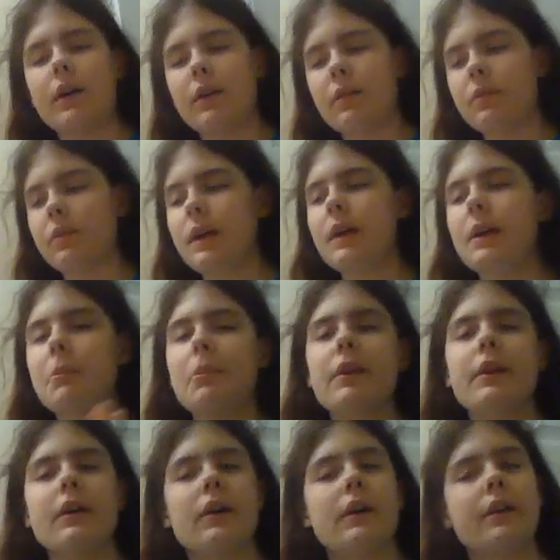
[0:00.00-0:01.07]
of
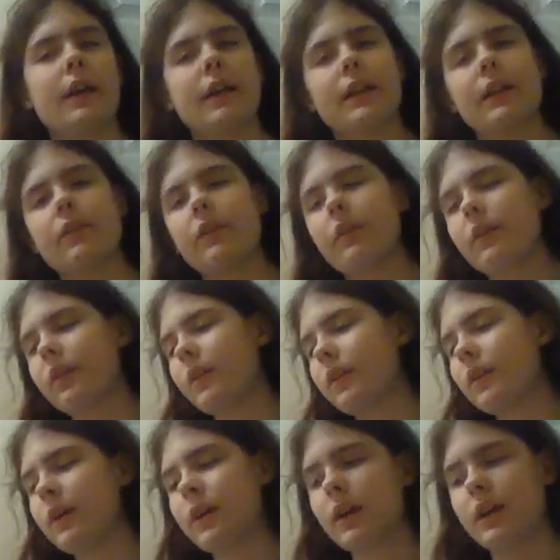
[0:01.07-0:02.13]
putting your contact lenses
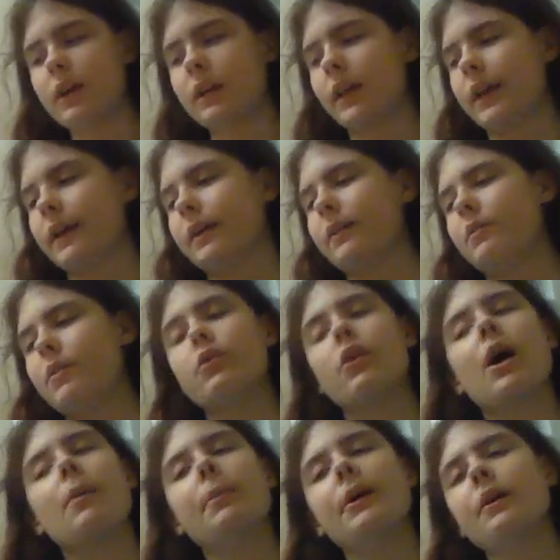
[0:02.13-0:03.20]
in, like if you
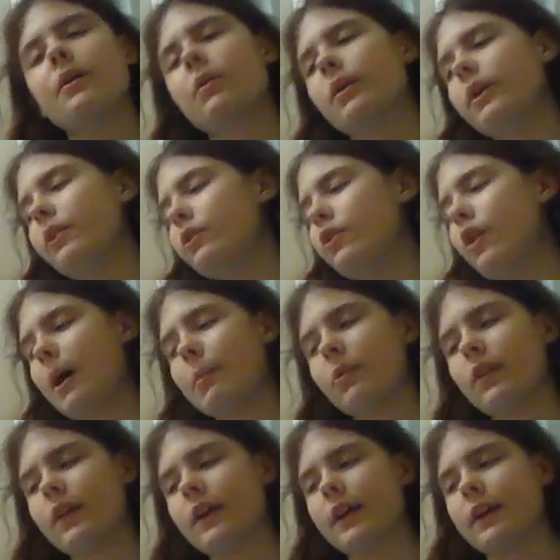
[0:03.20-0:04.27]
drop it or you drop
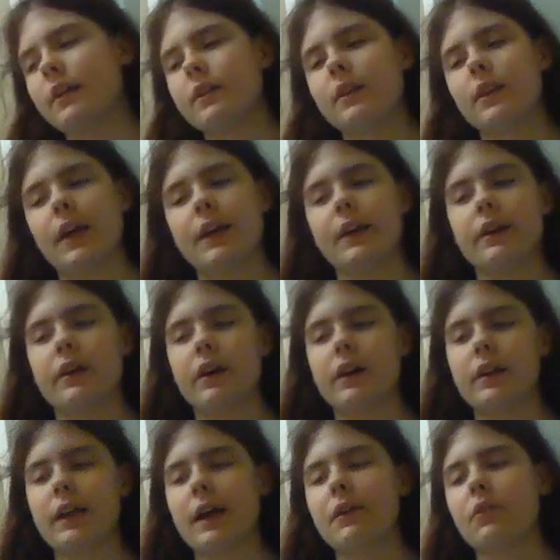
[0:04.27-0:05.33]
something like your
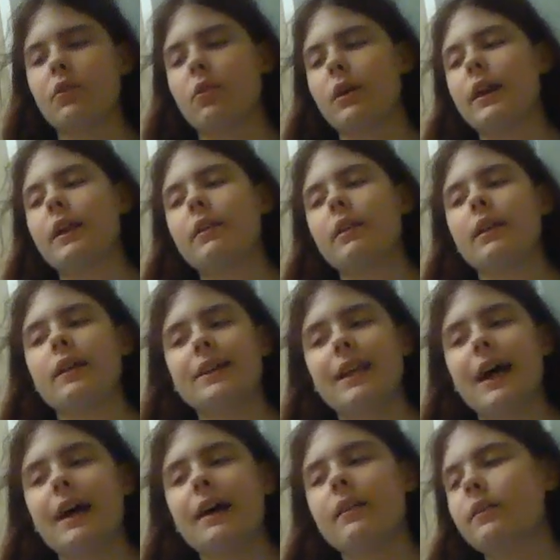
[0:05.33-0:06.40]
contacts or anything like
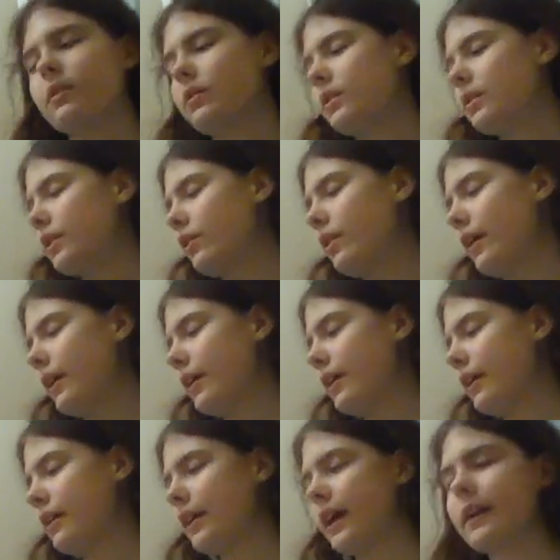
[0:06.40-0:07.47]
that, or just like
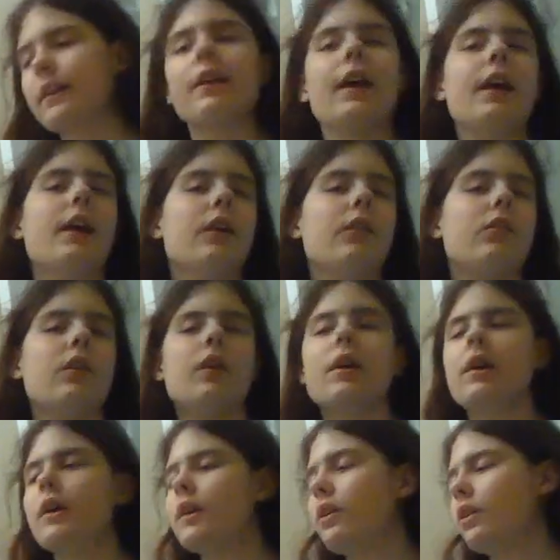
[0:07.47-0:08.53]
your contact case,
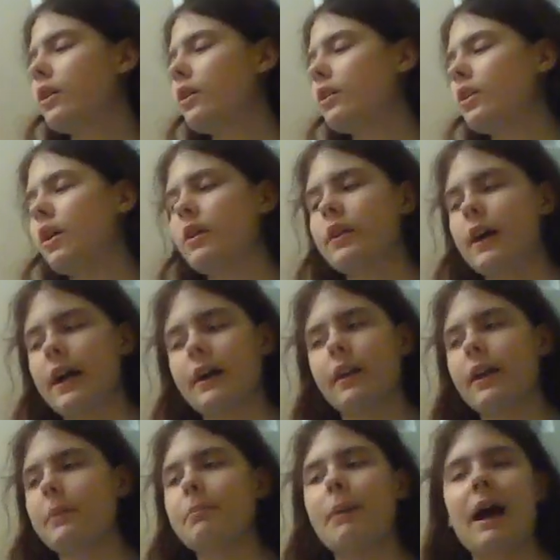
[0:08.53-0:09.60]
your
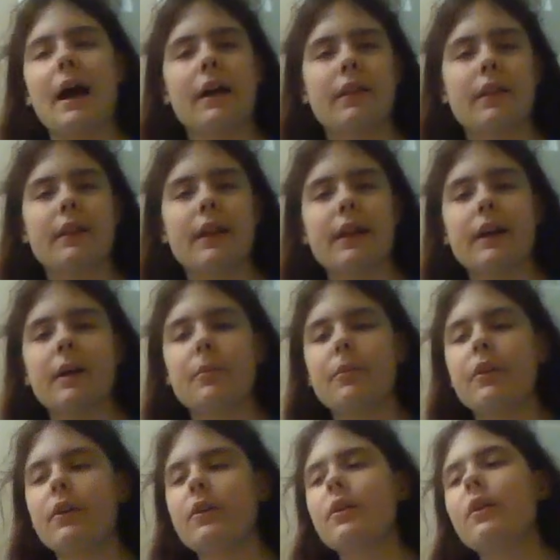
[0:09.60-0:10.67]
contact like pack thing that it
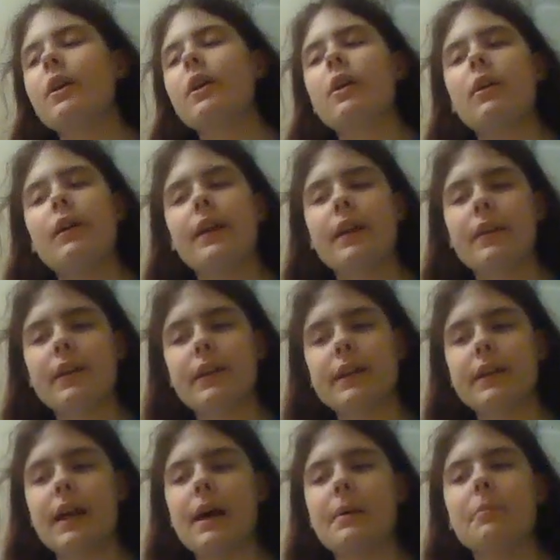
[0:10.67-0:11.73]
comes in, or anything
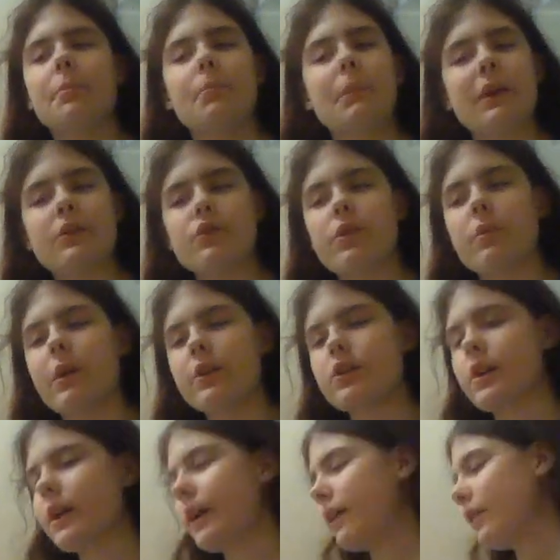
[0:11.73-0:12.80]
like that, make sure to
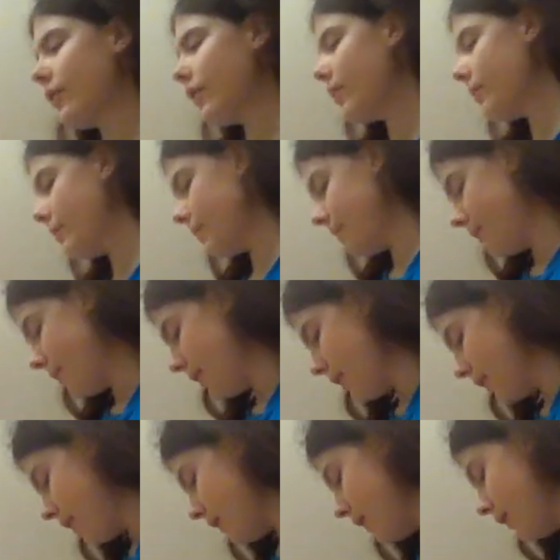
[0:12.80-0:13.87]
wash your hands.
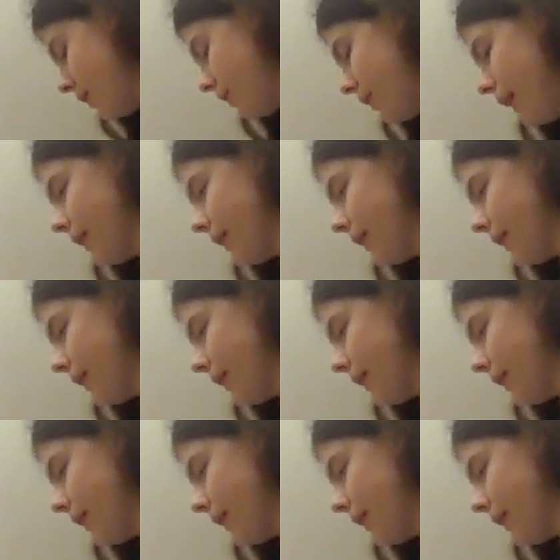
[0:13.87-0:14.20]
So